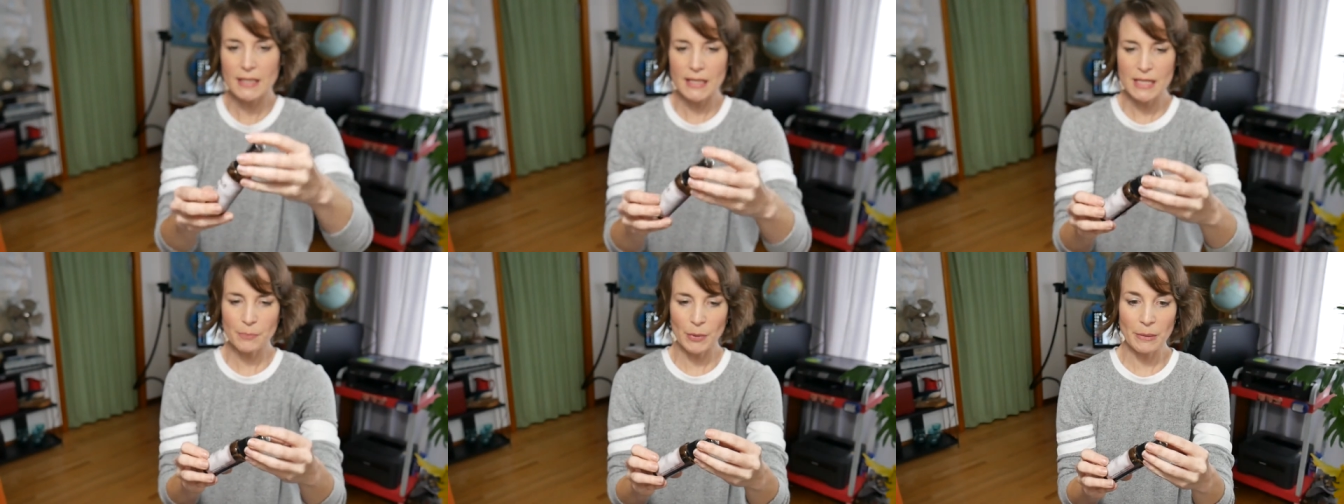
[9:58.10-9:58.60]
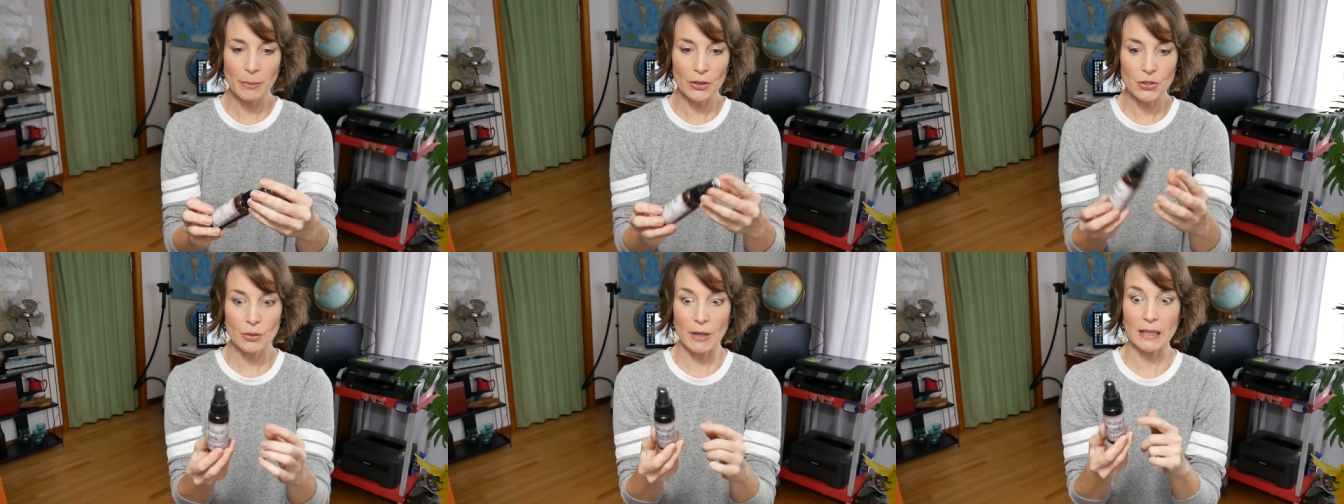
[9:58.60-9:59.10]
is in a spray
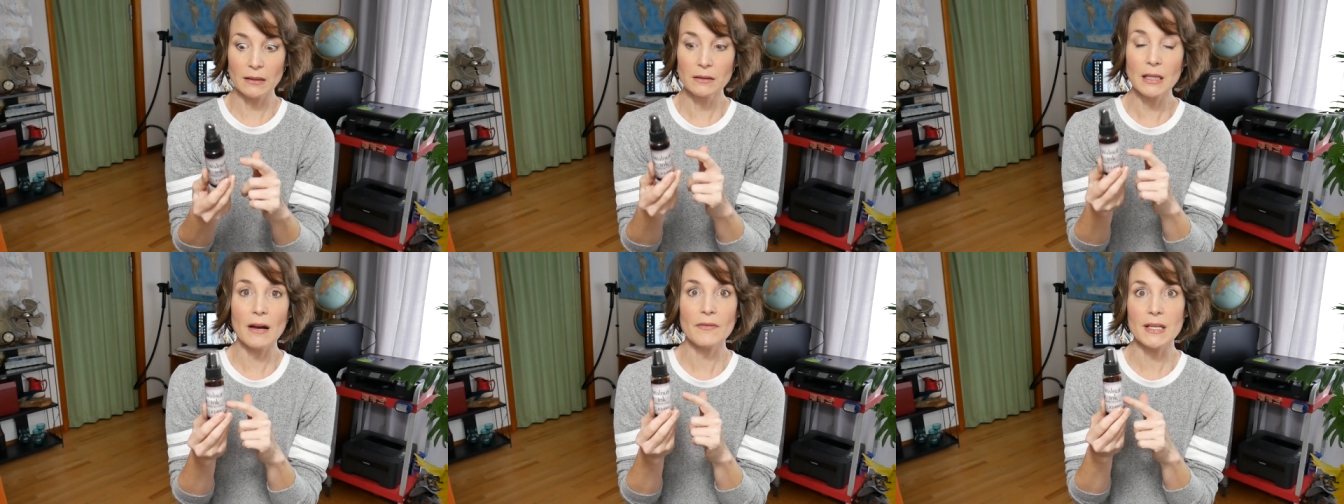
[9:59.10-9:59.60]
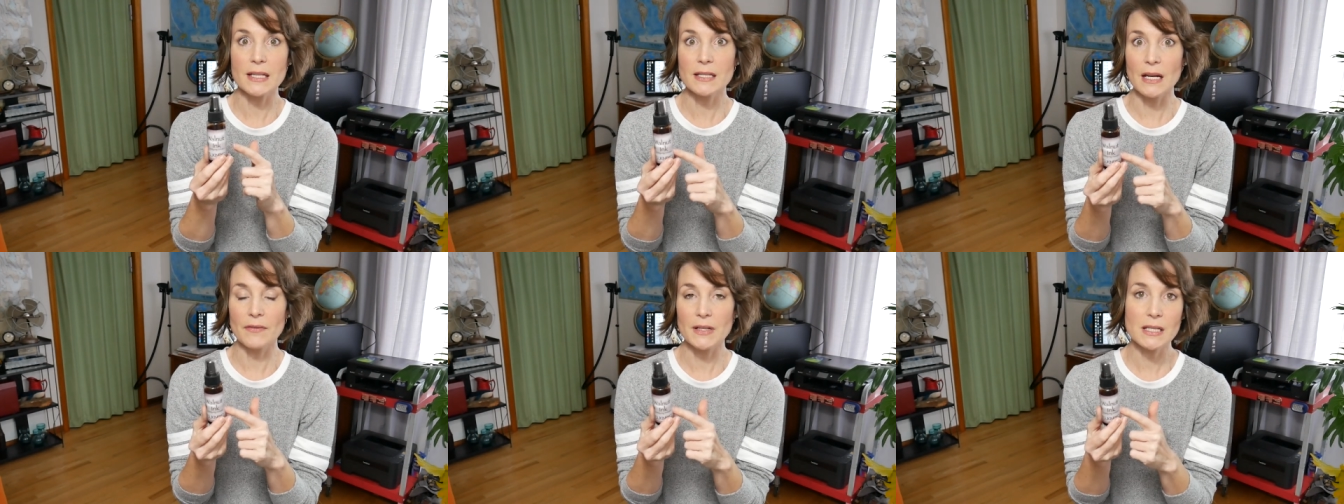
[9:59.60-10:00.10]
bottle too and I love this
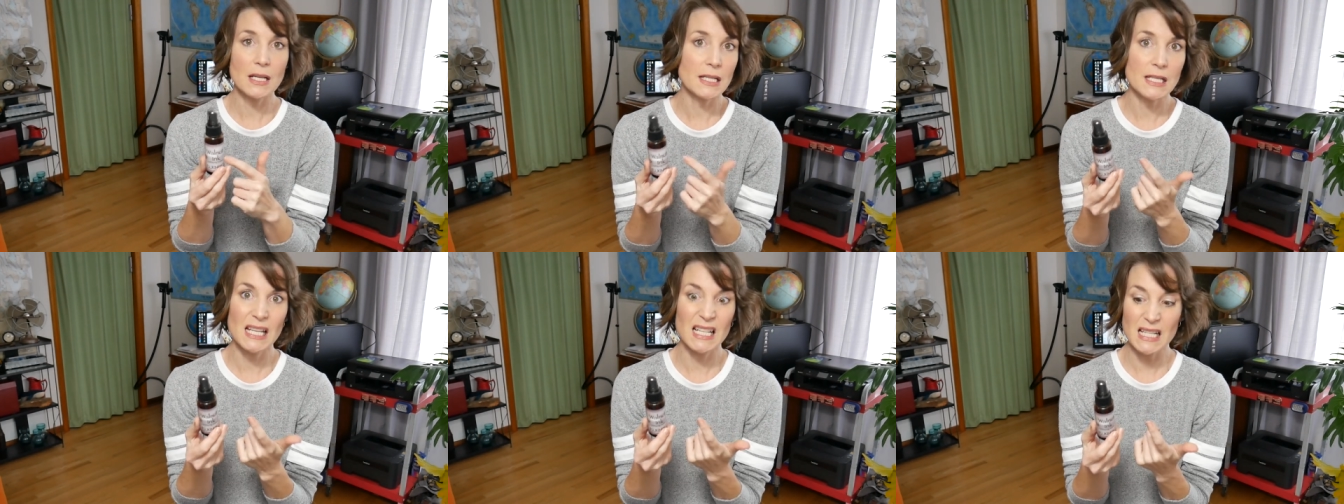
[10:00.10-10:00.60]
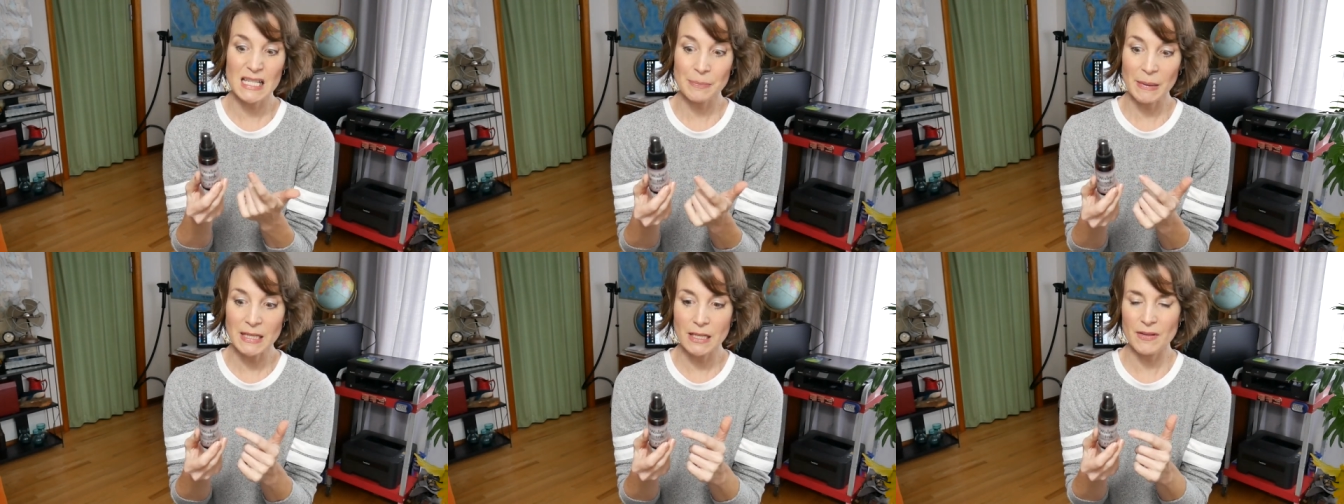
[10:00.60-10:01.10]
stuff. It's it's
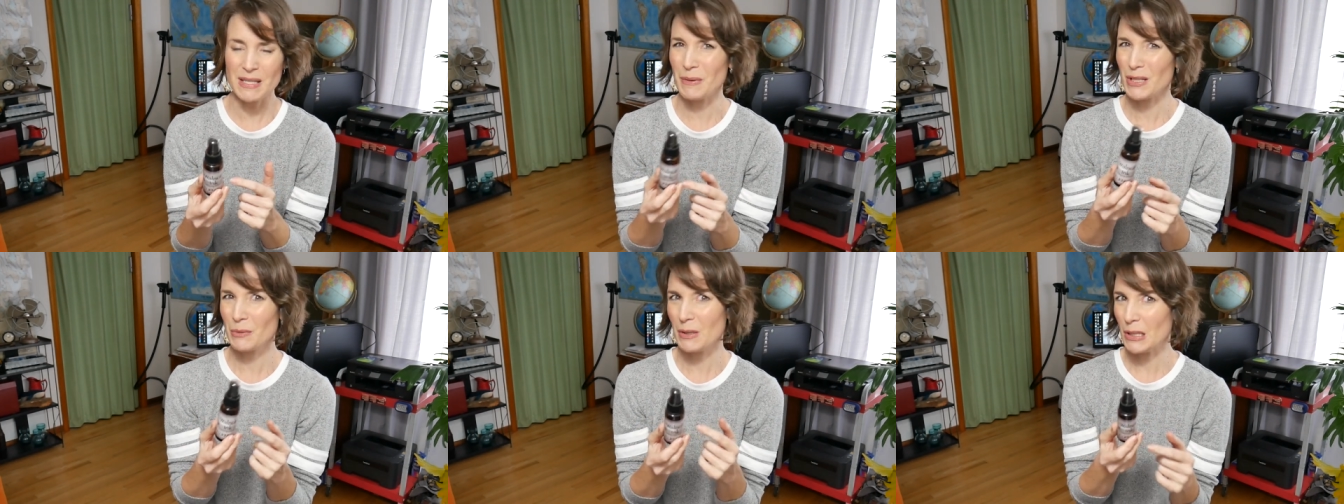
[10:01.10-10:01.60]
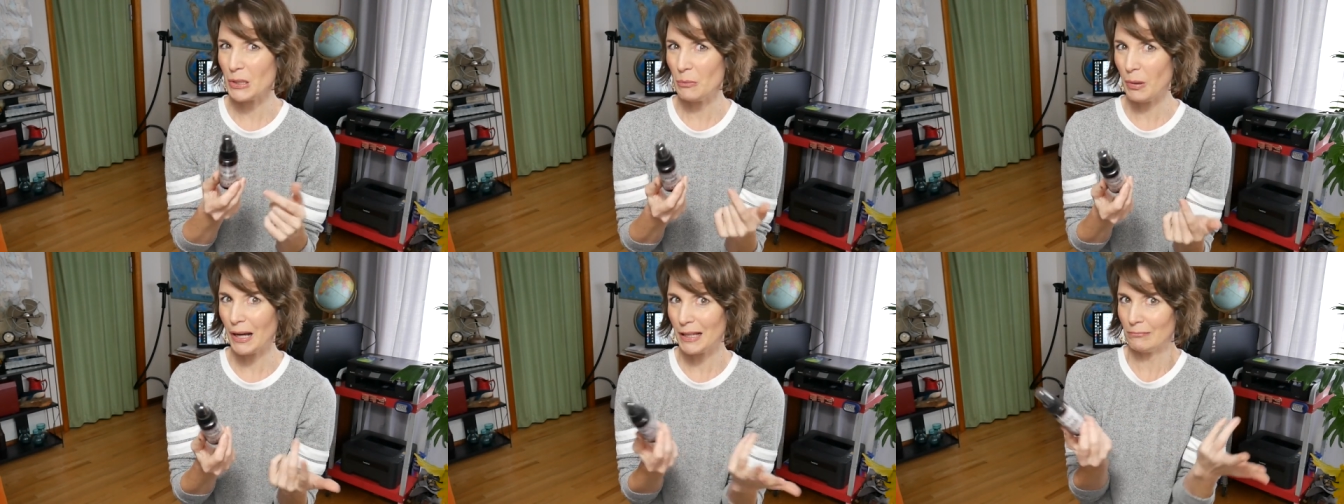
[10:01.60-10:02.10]
inexpensive especially with a
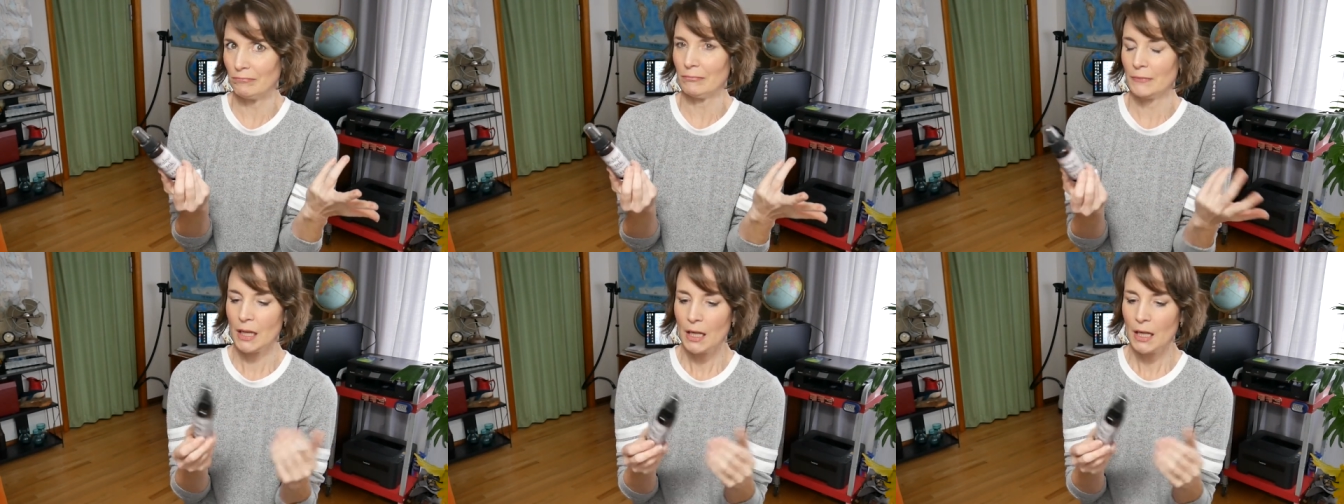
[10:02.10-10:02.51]
coupon.